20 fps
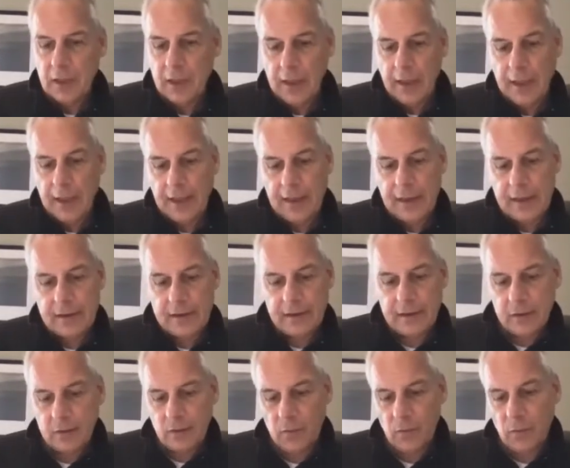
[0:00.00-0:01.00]
And
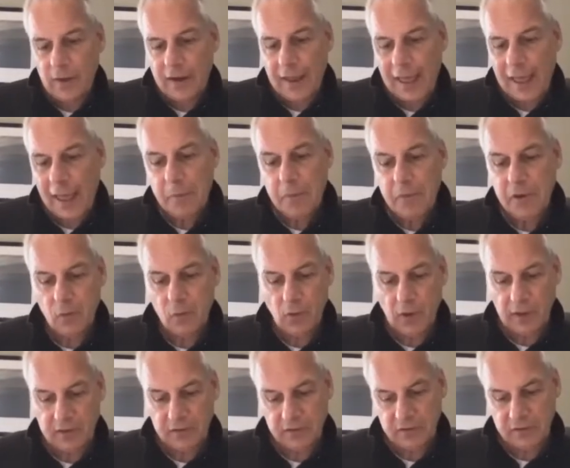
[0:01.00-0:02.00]
what happened
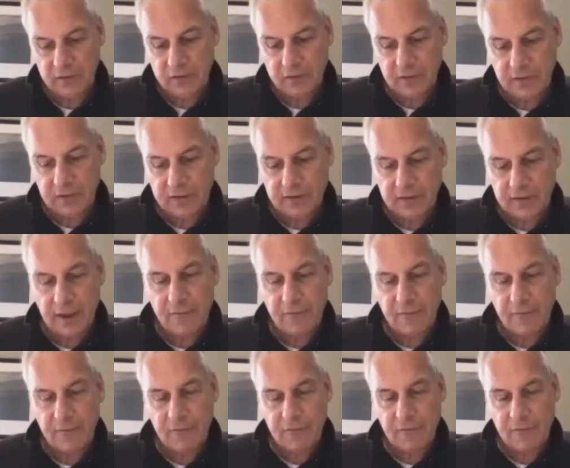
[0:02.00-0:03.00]
is that
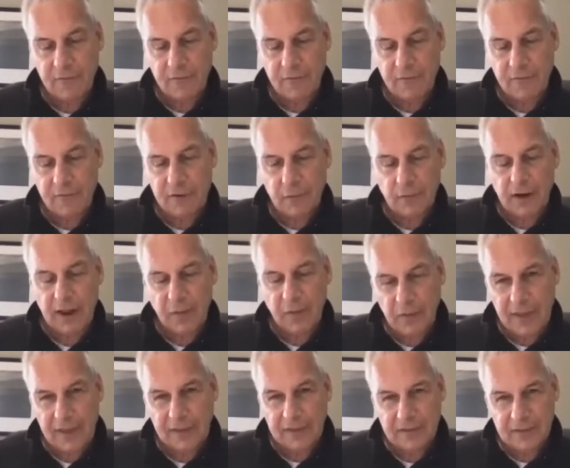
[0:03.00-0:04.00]
everywhere I went,
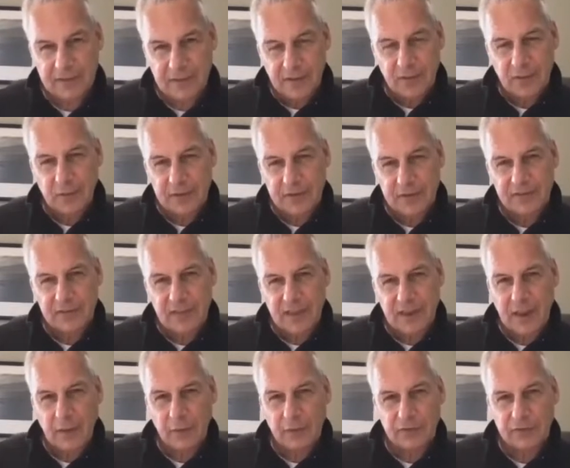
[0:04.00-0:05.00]
the reason that I
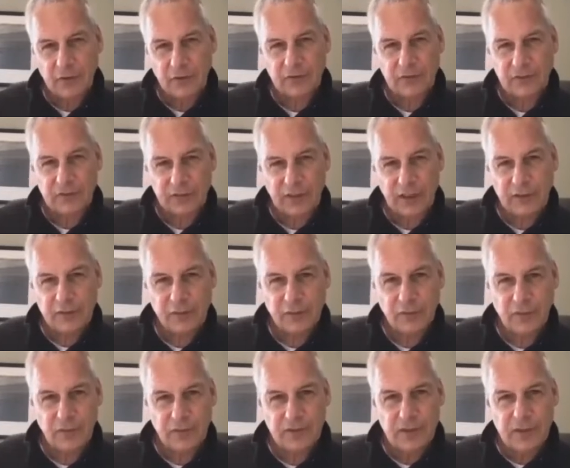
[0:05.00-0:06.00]
was so
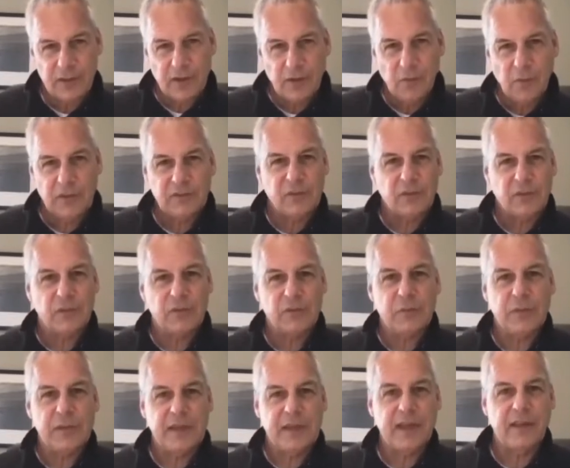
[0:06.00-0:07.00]
successful was
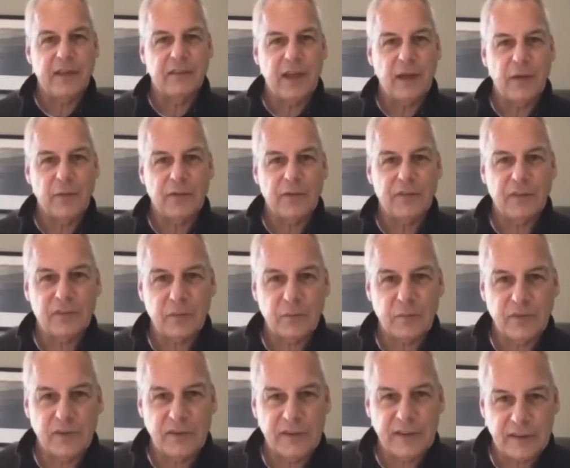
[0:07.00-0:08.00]
because I was such a
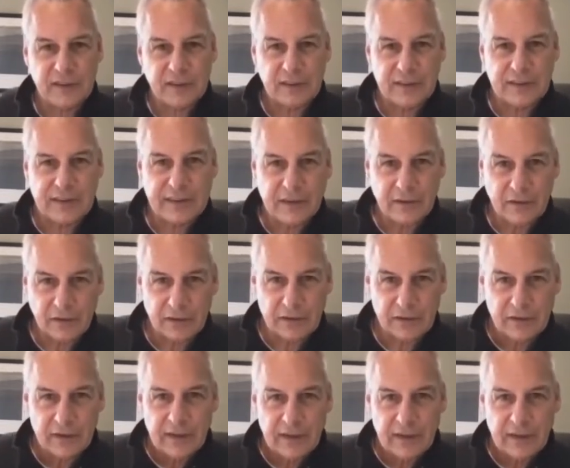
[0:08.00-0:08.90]
brilliant leader.